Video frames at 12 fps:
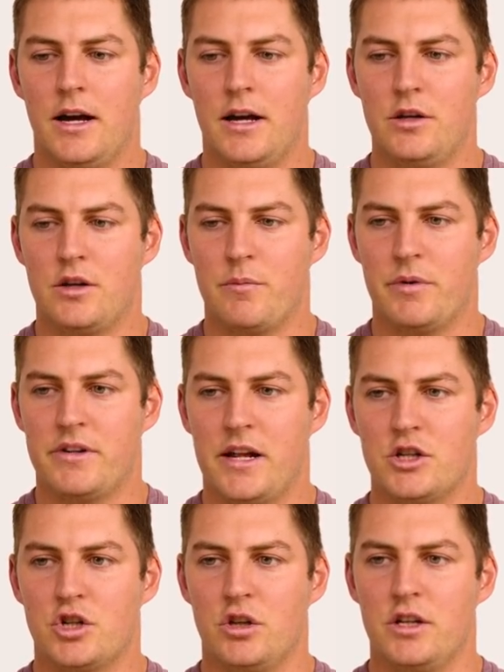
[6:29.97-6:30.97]
You can
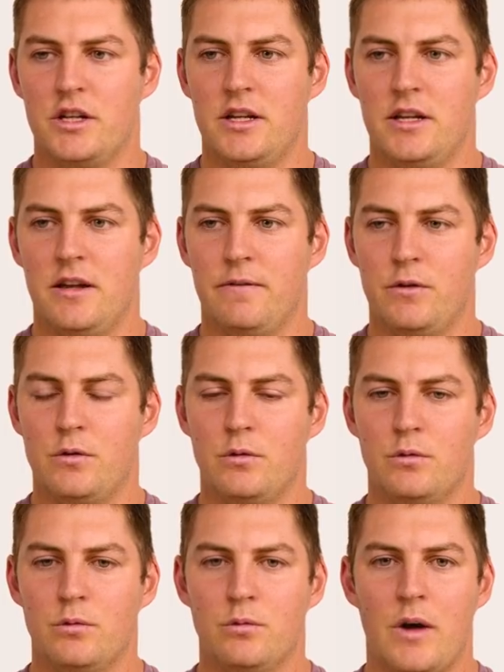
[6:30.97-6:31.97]
potentially, if
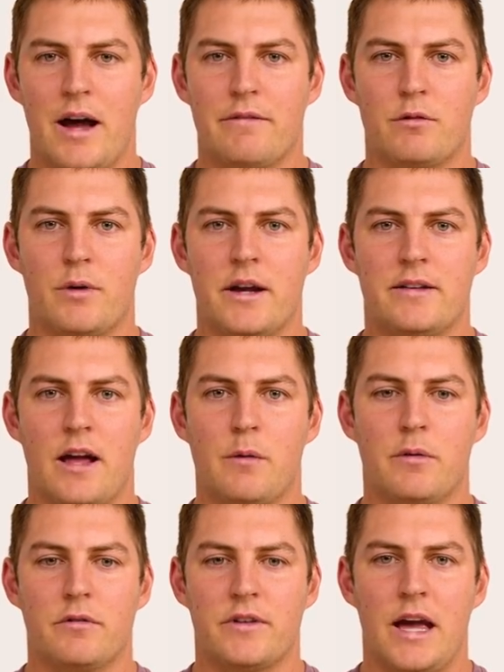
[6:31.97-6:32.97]
you have the right
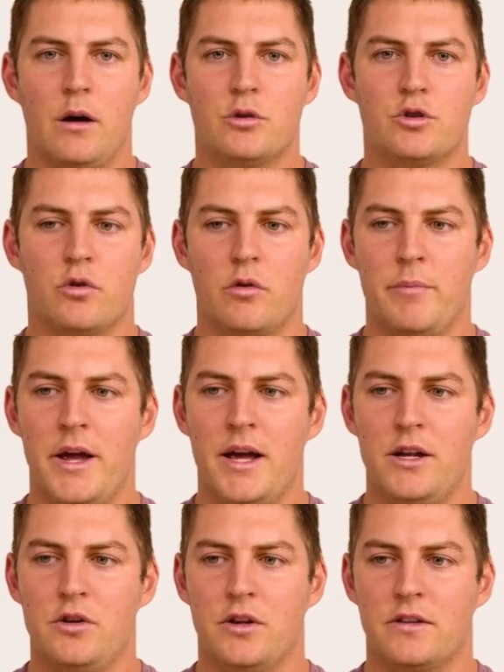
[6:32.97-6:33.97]
type of couch or
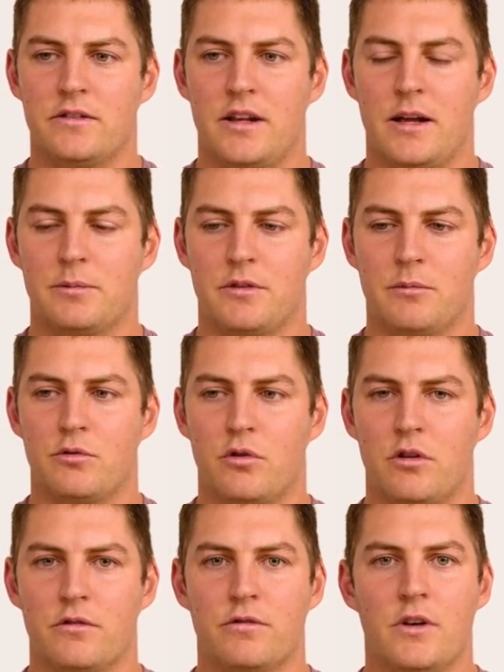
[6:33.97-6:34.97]
bed, you can set up some
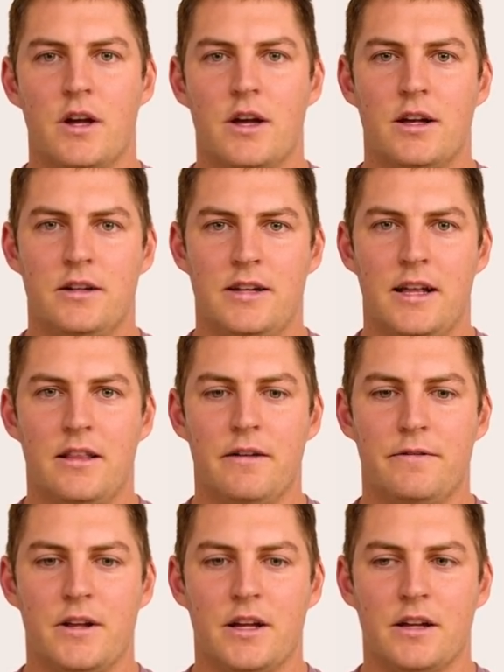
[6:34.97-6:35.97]
sort of
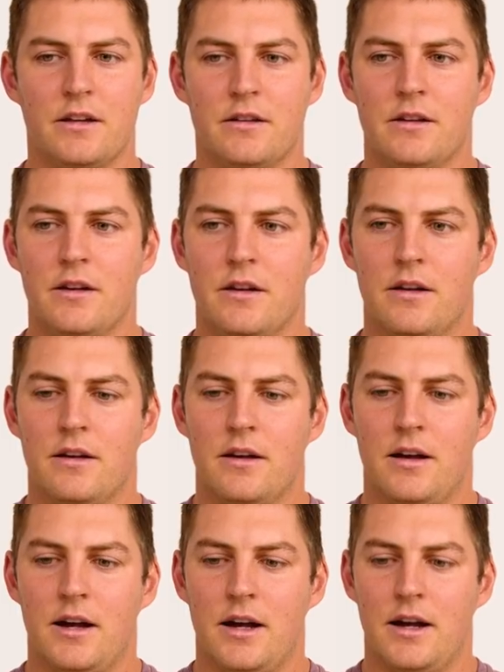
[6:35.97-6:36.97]
deadlifting
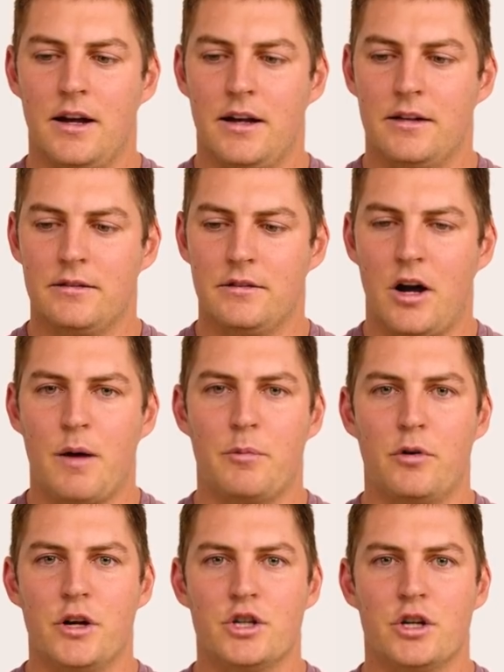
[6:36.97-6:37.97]

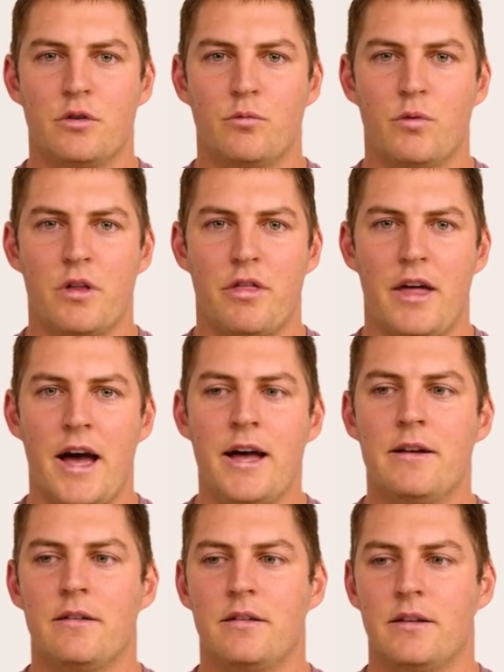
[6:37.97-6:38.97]
operation with
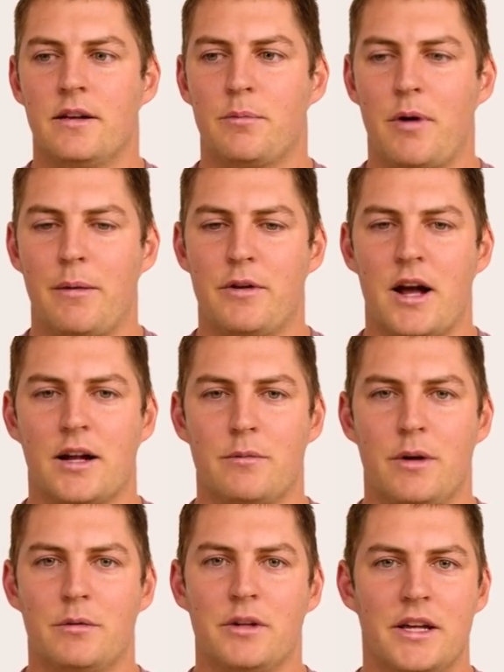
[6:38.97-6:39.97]
that. Probably not going
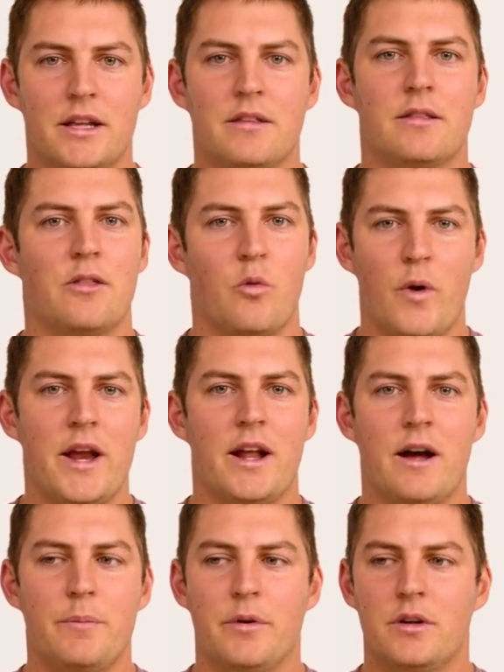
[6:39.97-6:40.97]
to be able to get the weight
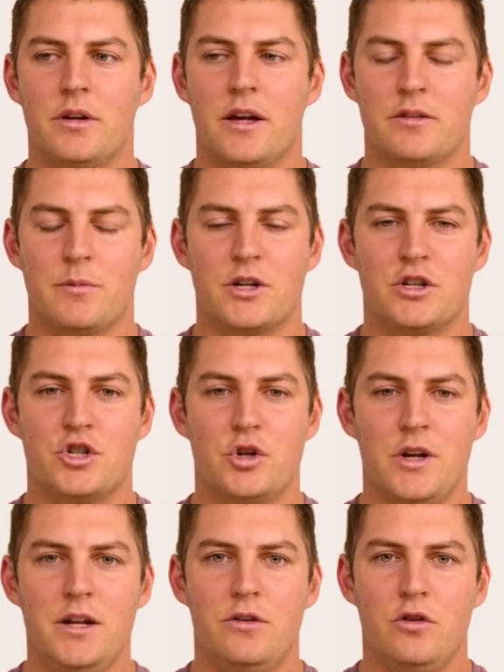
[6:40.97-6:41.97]
up as much as you
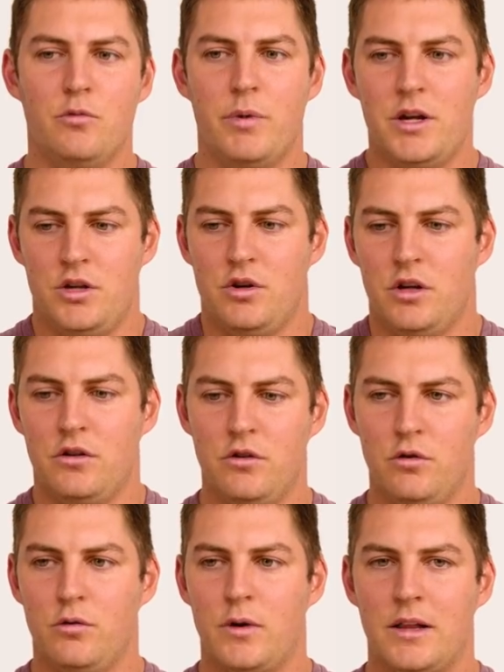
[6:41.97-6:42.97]
need to, but you can
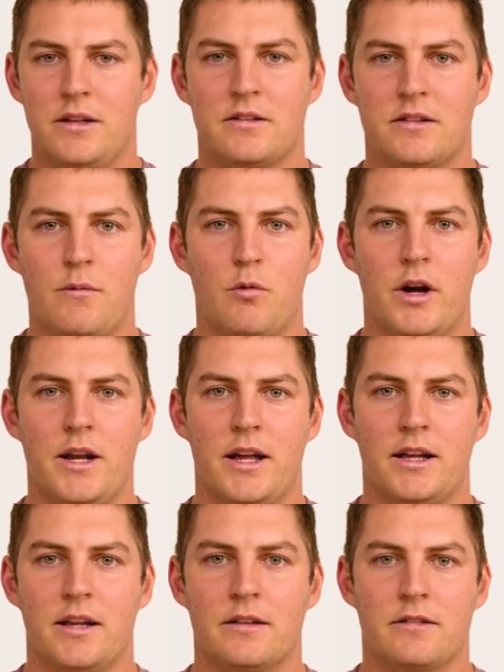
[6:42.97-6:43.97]
do at least some weight
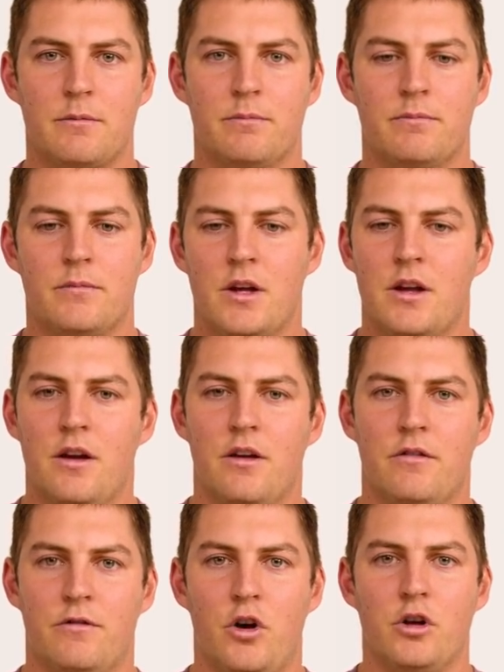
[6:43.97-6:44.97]
and get some
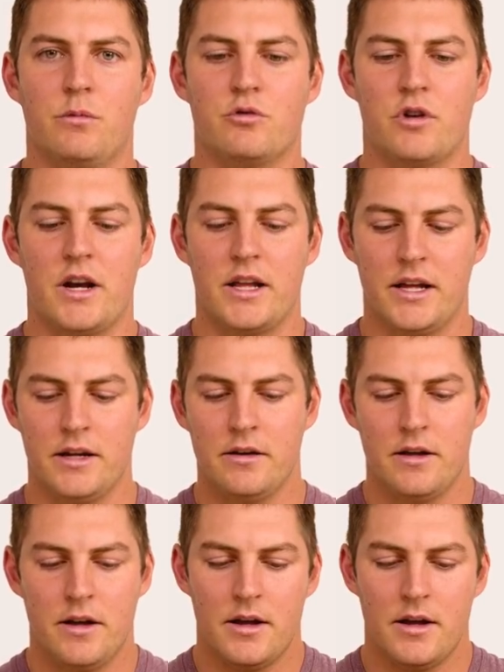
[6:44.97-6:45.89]
volume training in.